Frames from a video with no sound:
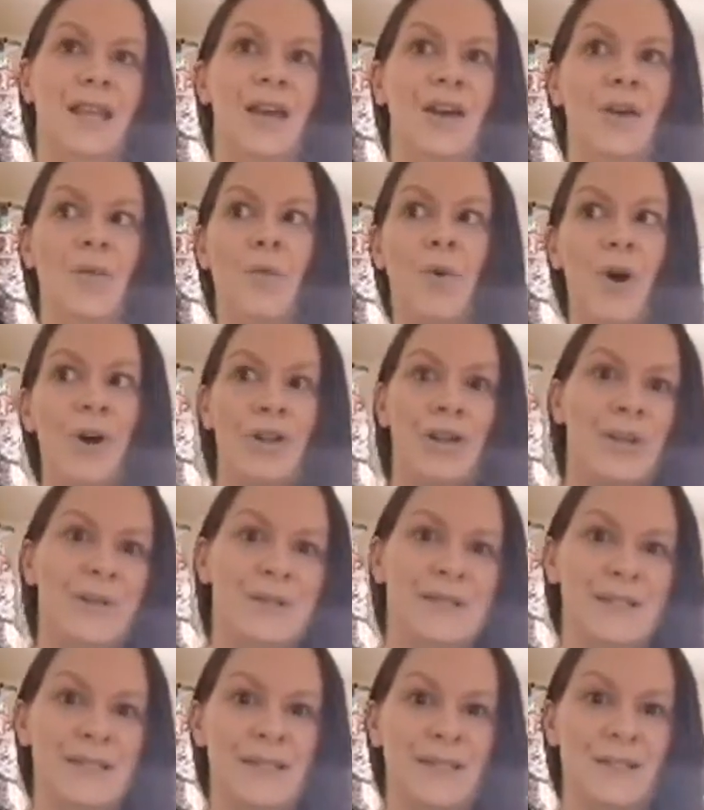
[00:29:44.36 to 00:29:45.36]
one who
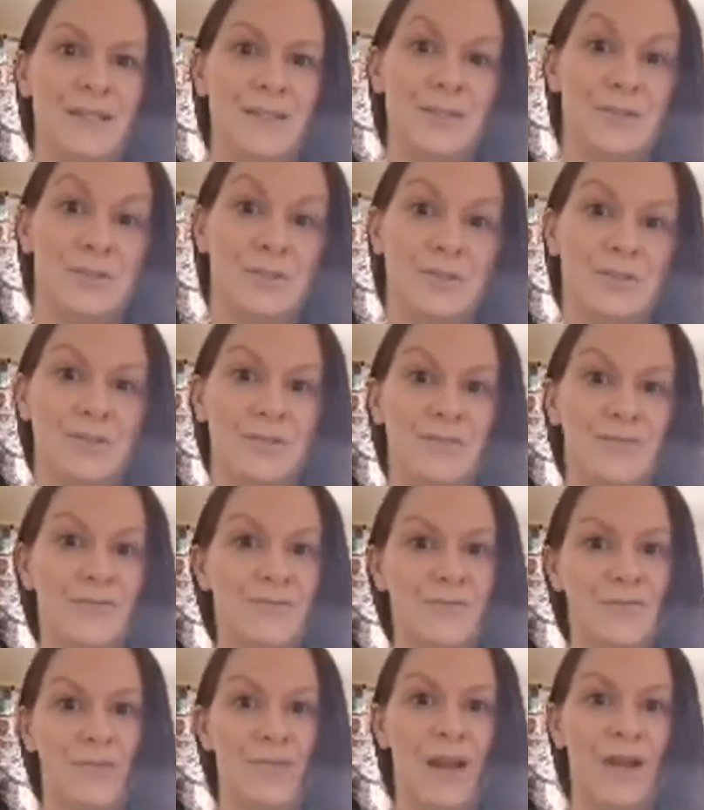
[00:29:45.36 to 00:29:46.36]
sits and does
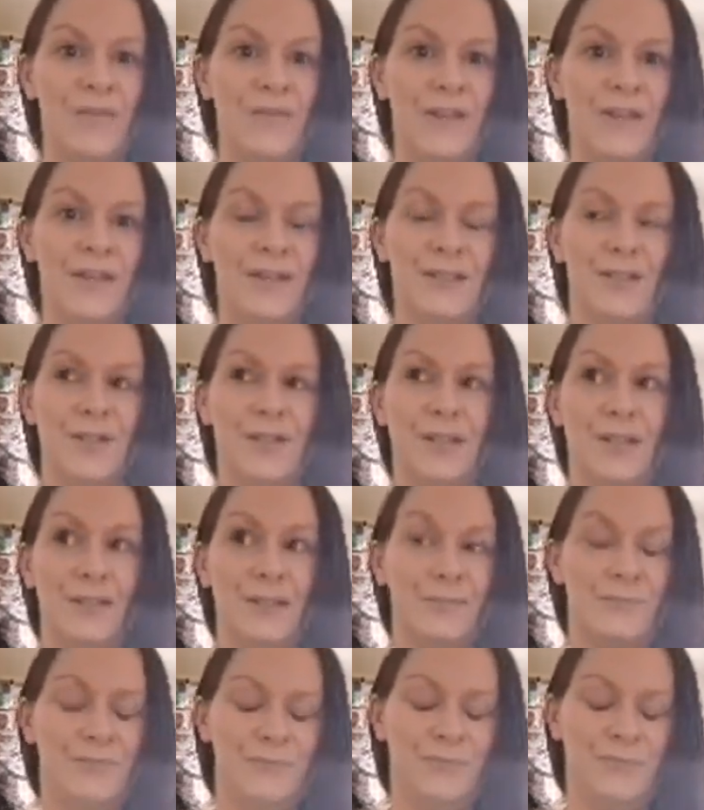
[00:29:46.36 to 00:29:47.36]
graphics on a
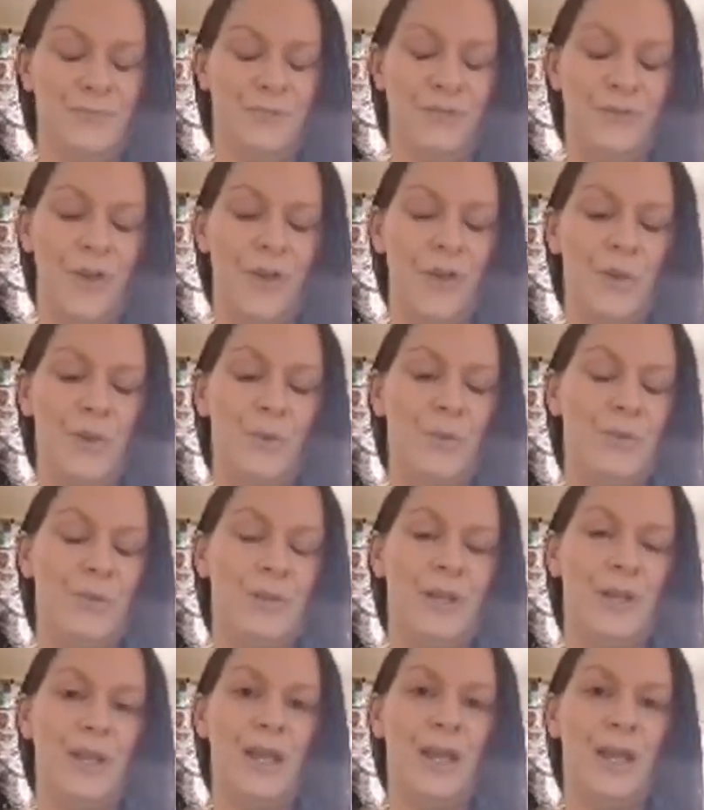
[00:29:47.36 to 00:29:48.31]
phone.